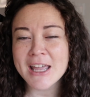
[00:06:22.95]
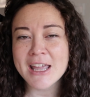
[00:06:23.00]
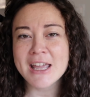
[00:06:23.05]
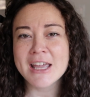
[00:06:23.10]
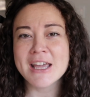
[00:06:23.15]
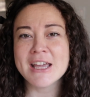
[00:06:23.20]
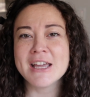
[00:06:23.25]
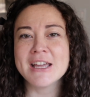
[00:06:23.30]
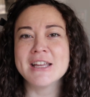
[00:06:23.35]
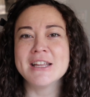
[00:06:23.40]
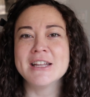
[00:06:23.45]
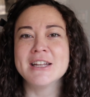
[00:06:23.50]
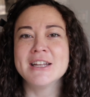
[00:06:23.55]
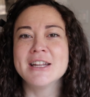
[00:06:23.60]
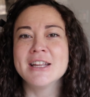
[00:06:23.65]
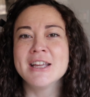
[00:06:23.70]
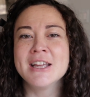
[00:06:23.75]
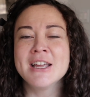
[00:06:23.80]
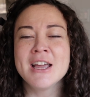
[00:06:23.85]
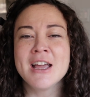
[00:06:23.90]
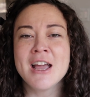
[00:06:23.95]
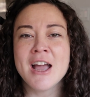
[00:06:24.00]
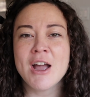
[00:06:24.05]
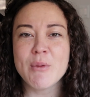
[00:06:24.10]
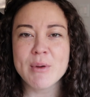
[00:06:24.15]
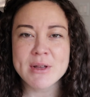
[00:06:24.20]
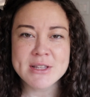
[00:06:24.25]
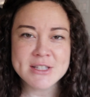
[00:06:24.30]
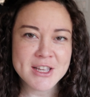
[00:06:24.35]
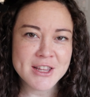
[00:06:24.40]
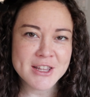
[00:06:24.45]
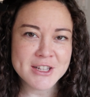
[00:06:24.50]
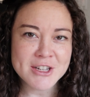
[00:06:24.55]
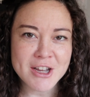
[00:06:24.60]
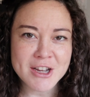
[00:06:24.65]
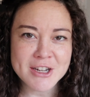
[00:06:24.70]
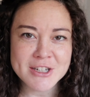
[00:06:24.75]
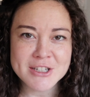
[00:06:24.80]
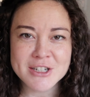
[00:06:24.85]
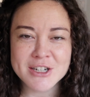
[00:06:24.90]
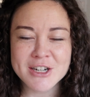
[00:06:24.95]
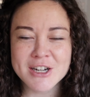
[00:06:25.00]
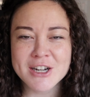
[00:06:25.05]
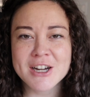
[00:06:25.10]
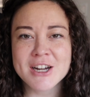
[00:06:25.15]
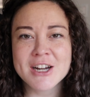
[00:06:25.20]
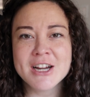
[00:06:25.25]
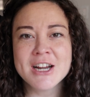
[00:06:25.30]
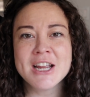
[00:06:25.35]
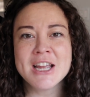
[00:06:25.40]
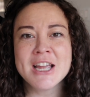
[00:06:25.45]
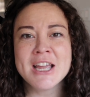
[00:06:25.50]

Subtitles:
and I went and saw the doctor.